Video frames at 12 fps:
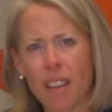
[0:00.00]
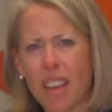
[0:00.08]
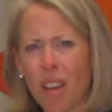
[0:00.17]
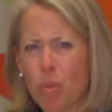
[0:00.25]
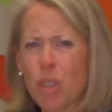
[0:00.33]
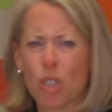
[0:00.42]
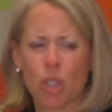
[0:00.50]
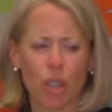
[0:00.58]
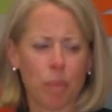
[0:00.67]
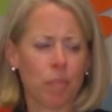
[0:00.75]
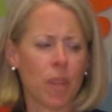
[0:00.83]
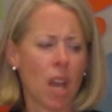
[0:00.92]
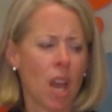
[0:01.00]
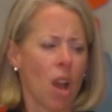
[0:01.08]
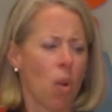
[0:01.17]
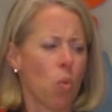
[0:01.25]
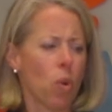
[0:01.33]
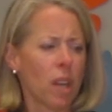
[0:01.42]
Yeah, we should.
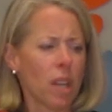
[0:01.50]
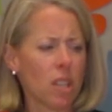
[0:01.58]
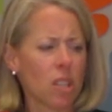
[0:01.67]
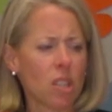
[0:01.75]
We're going to